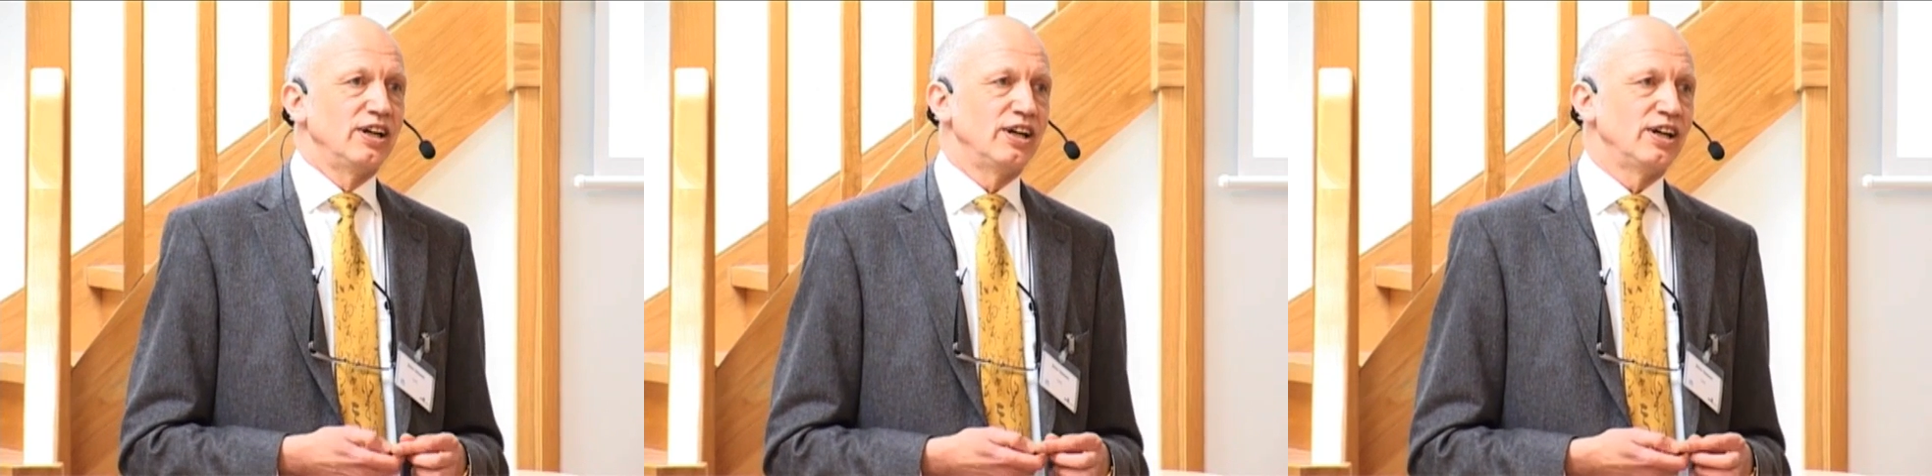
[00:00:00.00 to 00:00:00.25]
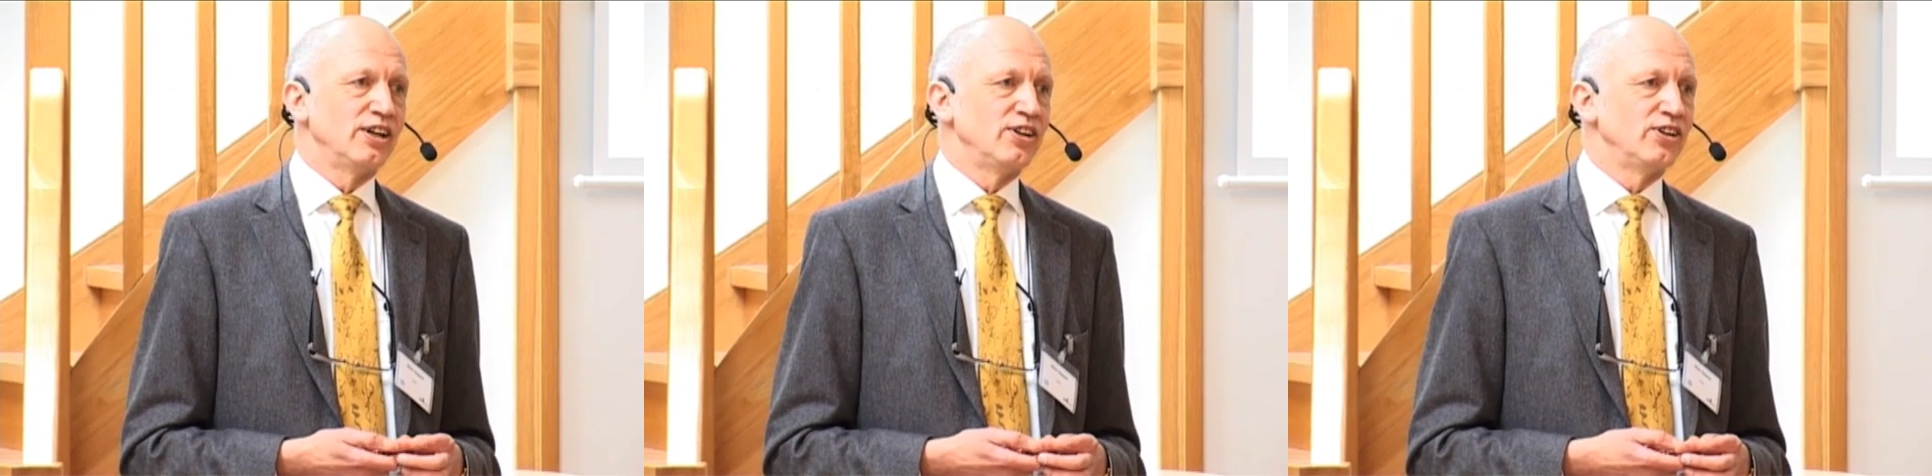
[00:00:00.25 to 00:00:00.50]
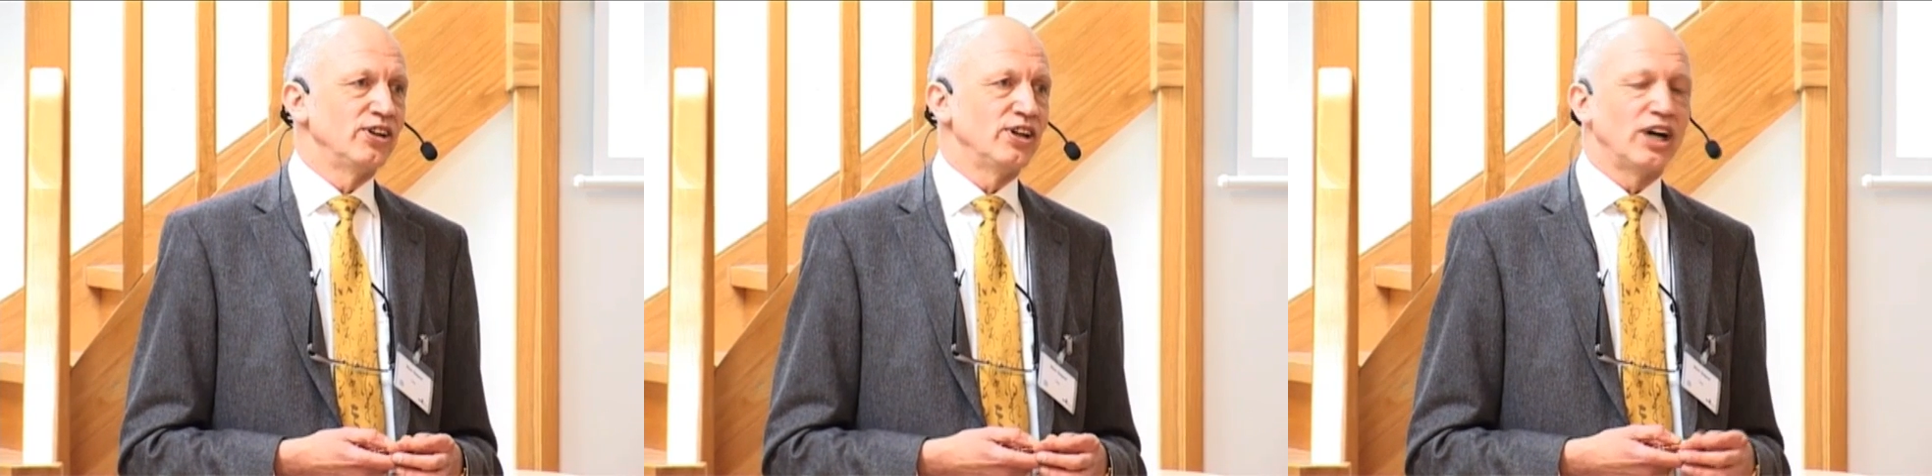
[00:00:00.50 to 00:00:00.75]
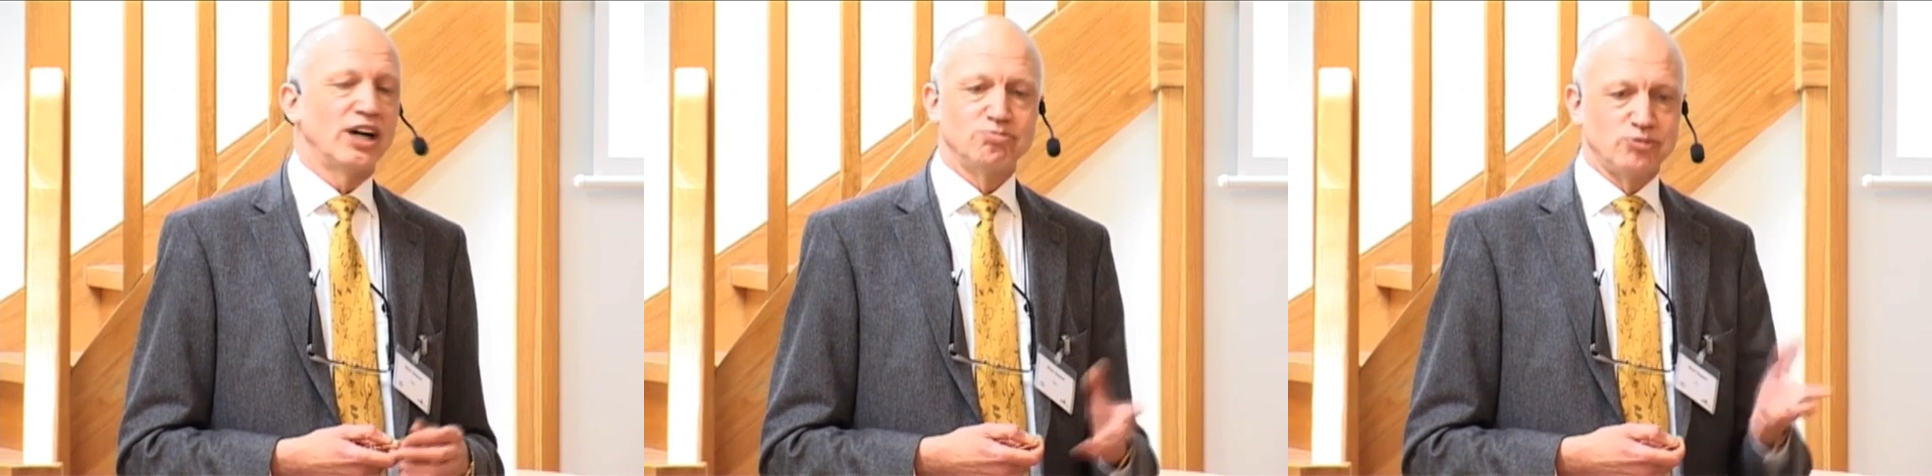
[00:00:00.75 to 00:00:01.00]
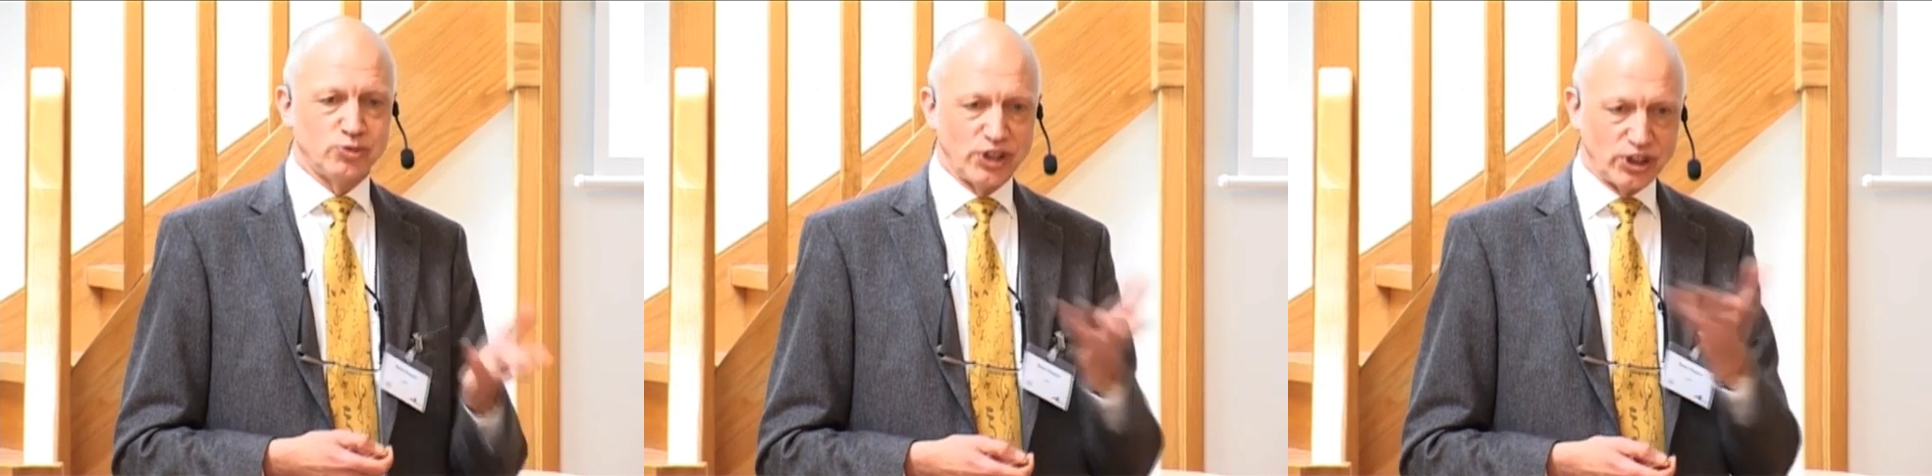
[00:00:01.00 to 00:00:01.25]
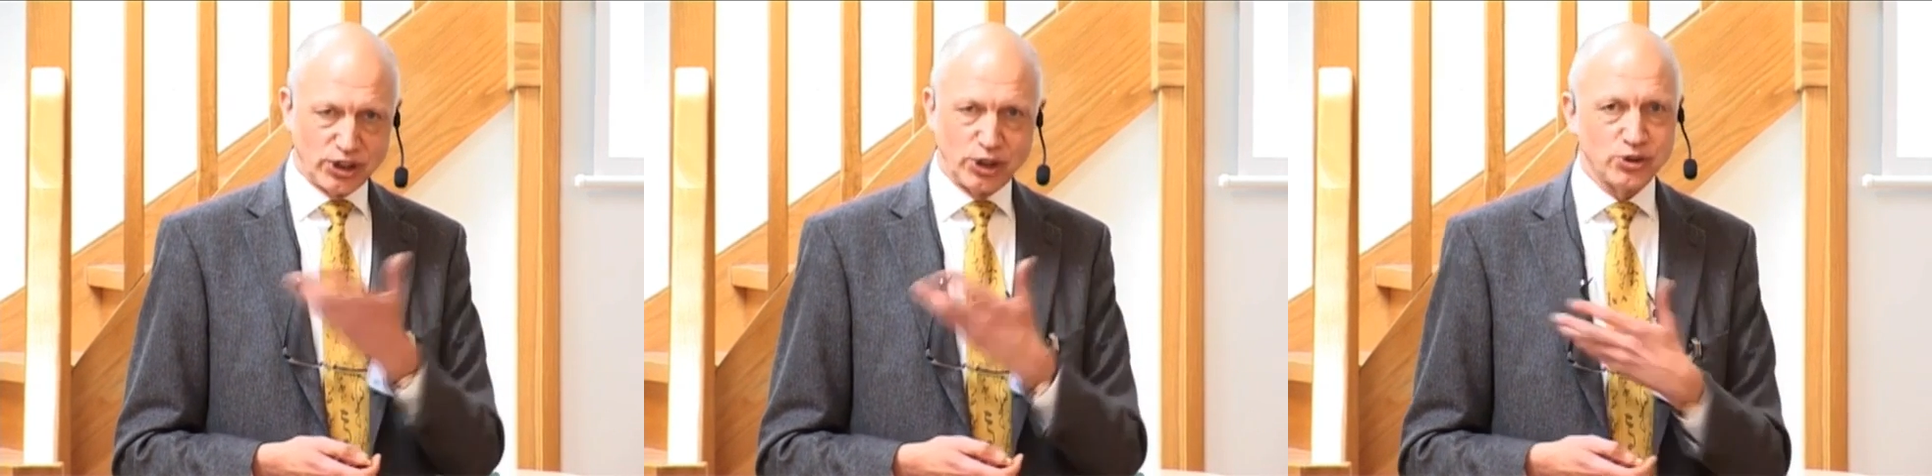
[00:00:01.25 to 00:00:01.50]
And
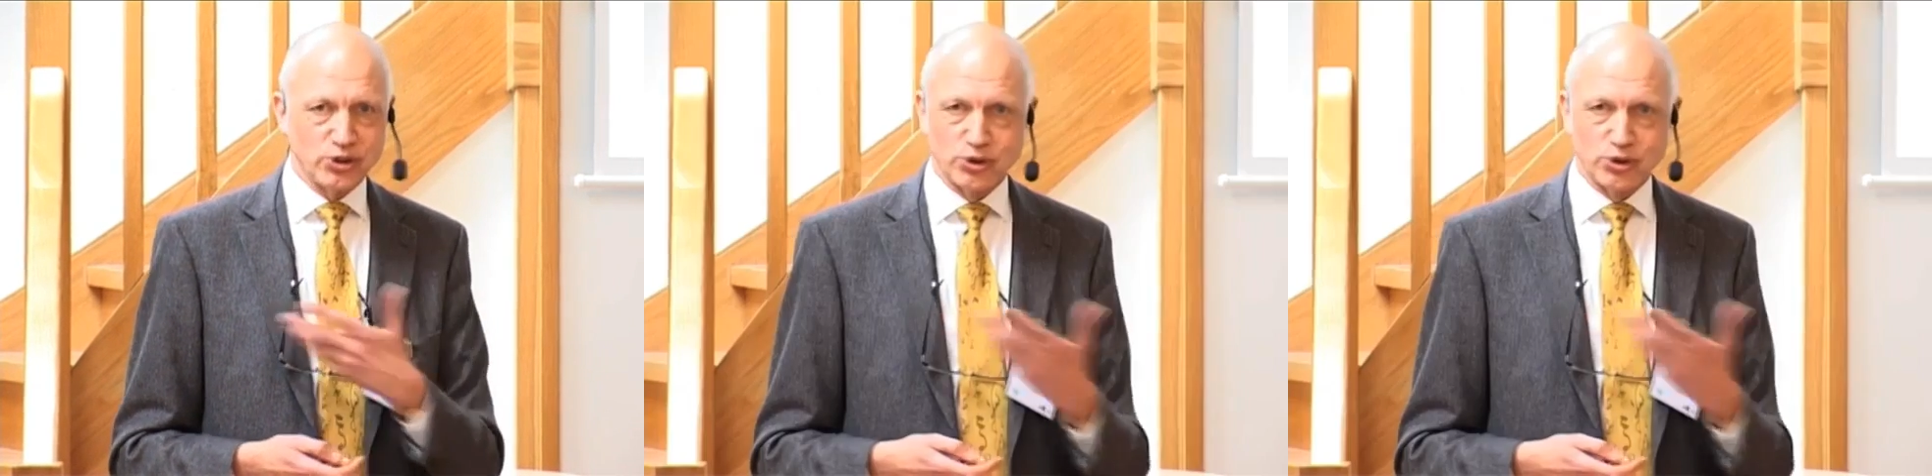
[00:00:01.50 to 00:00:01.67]
we are going